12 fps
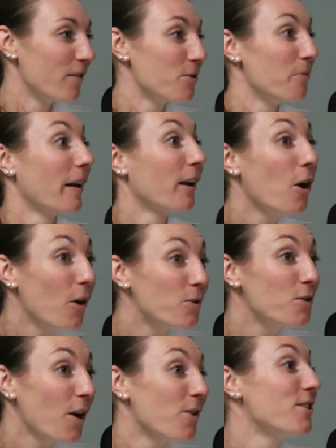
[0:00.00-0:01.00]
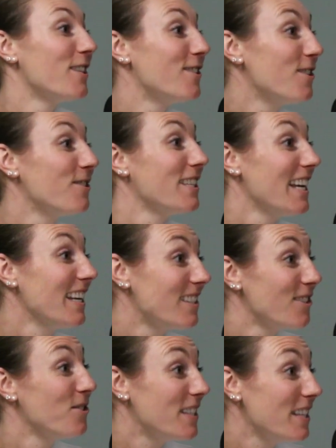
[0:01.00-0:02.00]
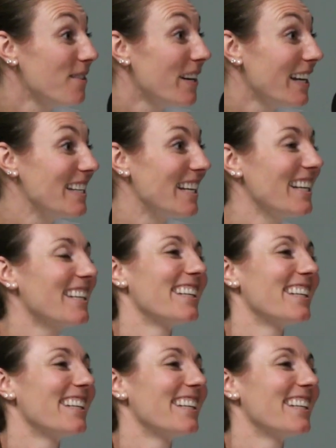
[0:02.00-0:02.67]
She'll be like, Coach, did you see what I did?